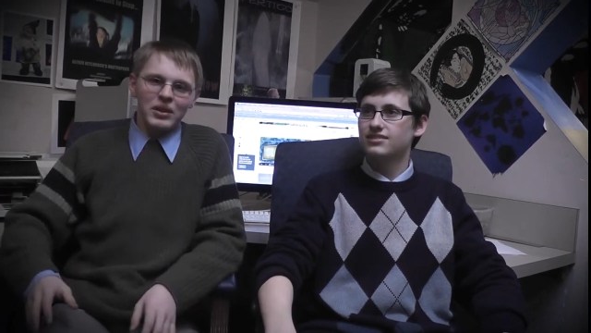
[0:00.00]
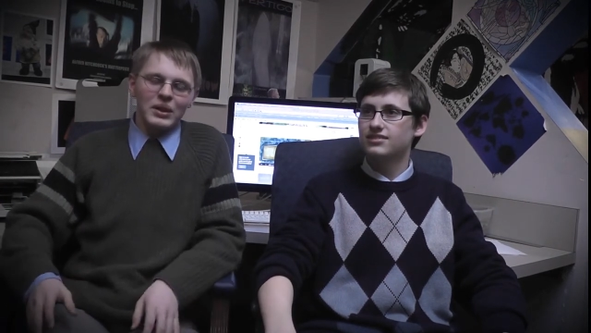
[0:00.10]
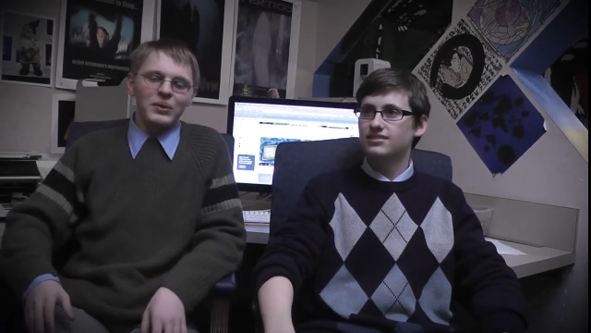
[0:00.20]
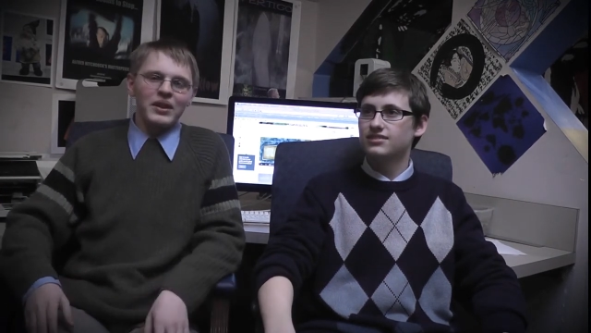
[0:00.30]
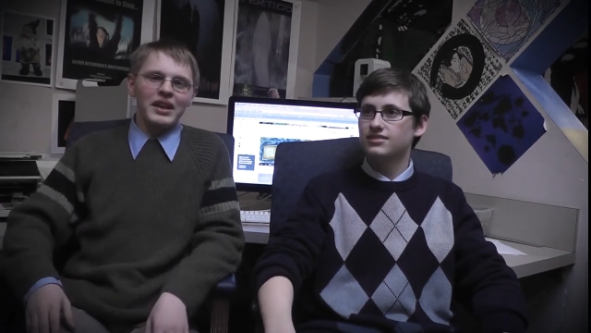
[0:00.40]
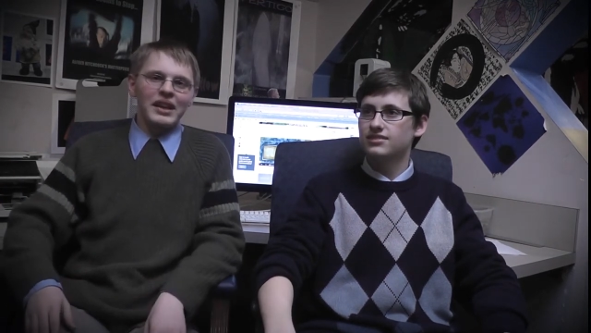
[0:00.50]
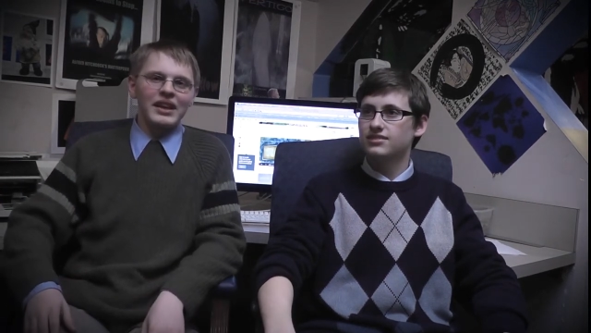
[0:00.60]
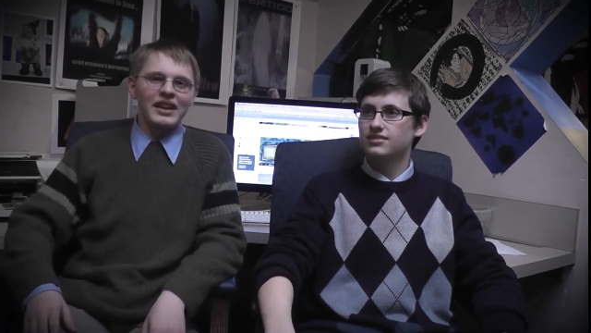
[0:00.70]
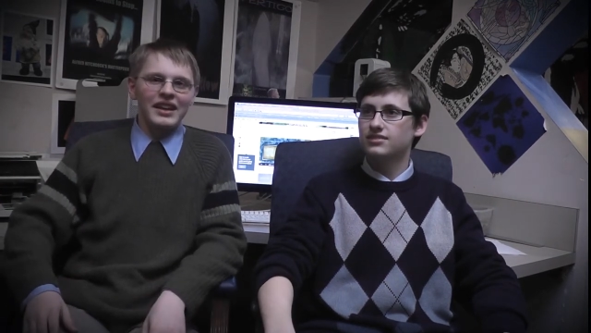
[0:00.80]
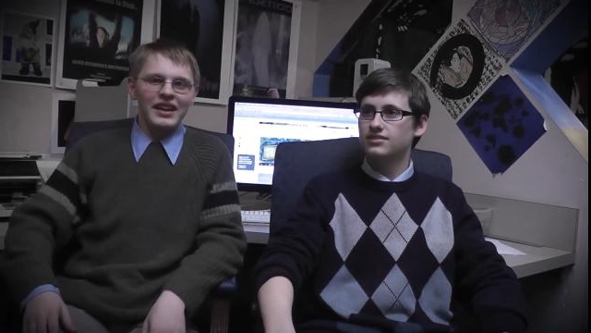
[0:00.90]
Speaker 1: literally.
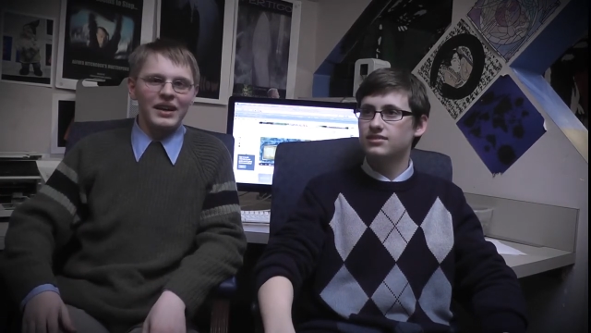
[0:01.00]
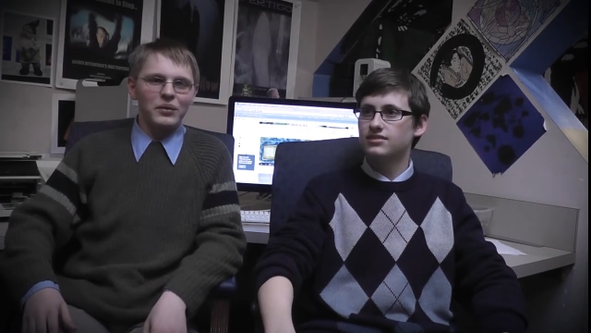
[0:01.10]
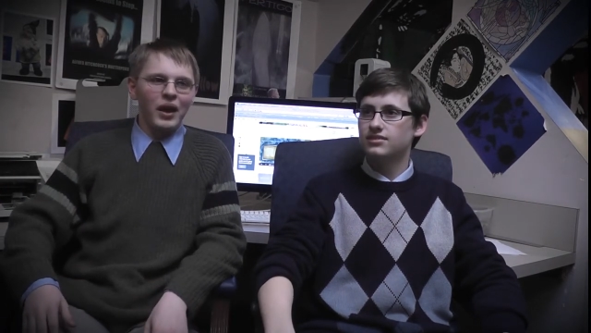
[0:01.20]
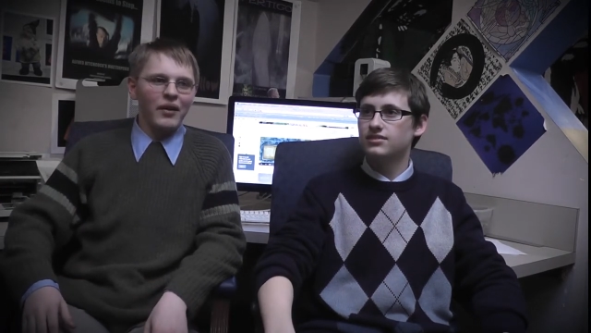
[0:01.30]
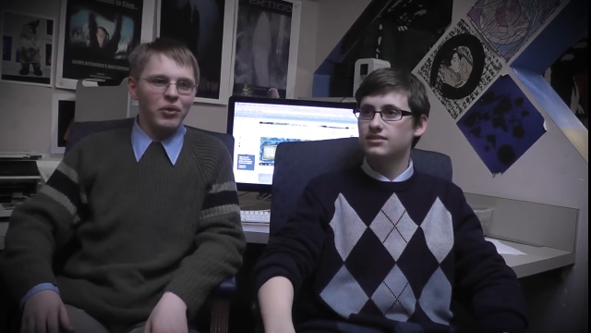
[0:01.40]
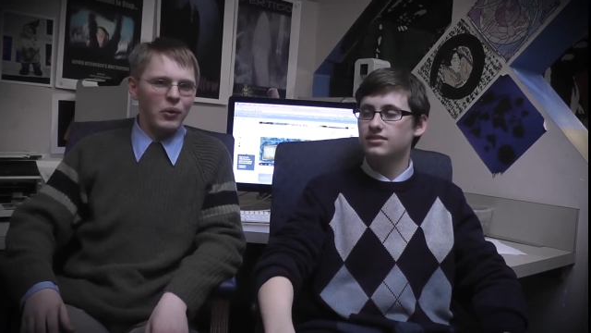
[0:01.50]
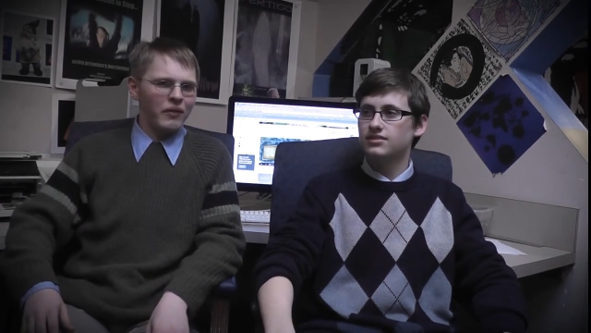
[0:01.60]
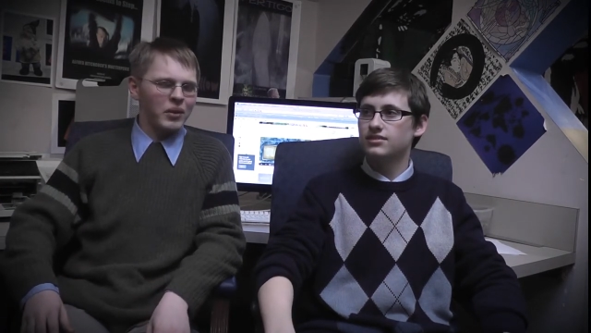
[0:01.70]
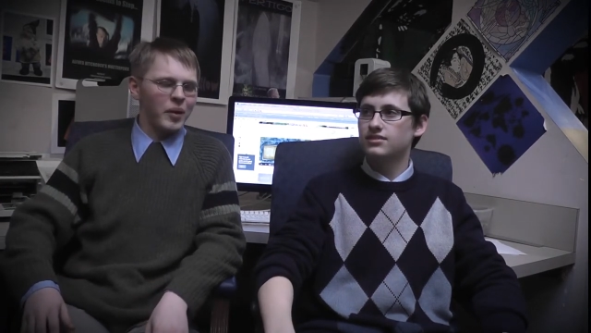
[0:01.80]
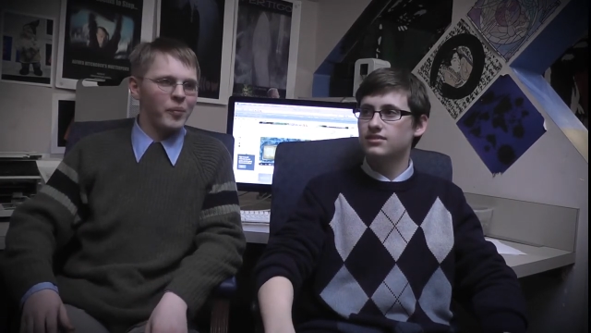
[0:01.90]
Uh, we have three of
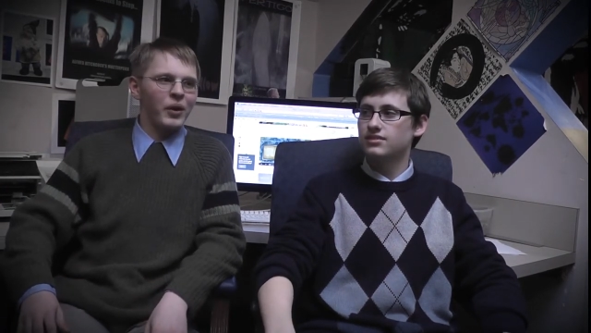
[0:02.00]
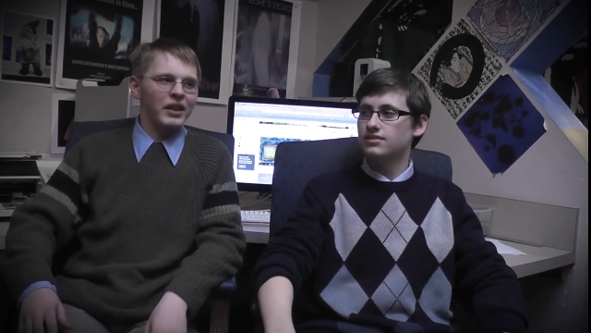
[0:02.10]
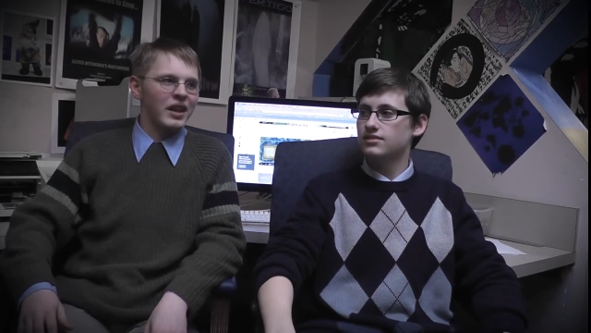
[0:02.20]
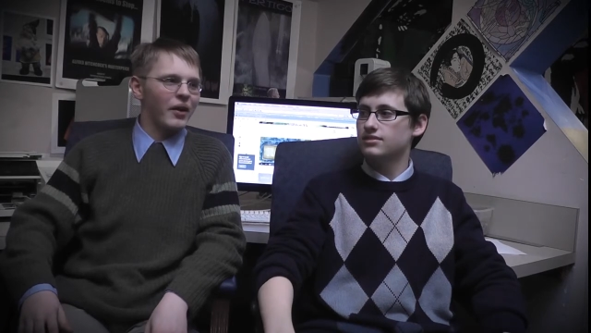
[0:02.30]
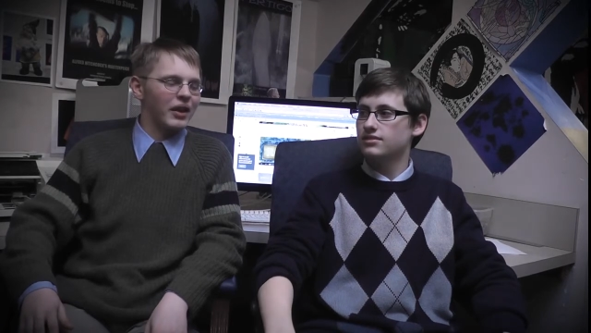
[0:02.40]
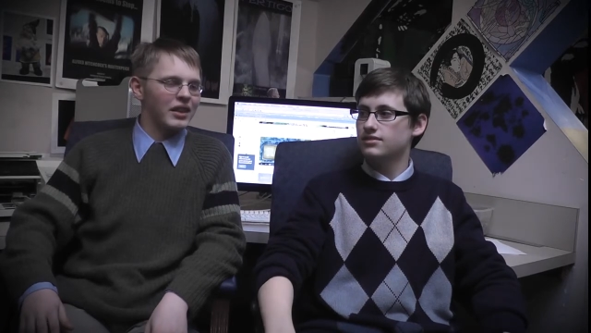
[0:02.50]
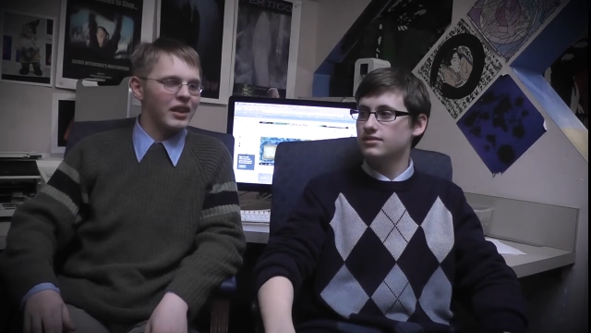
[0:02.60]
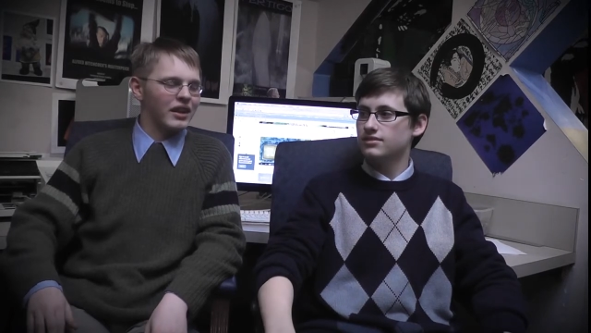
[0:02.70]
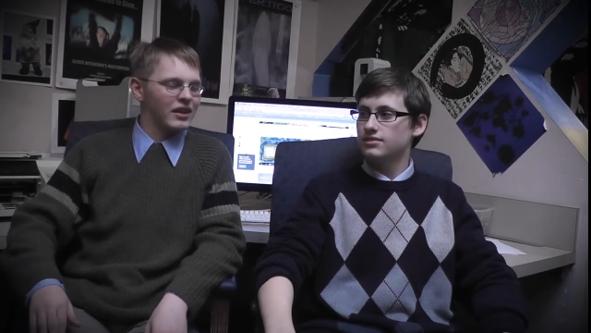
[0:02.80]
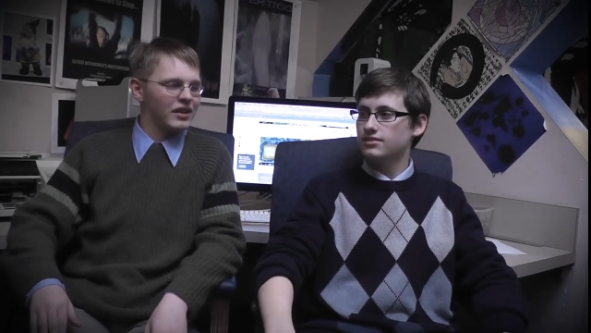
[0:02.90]
them up right now, I think.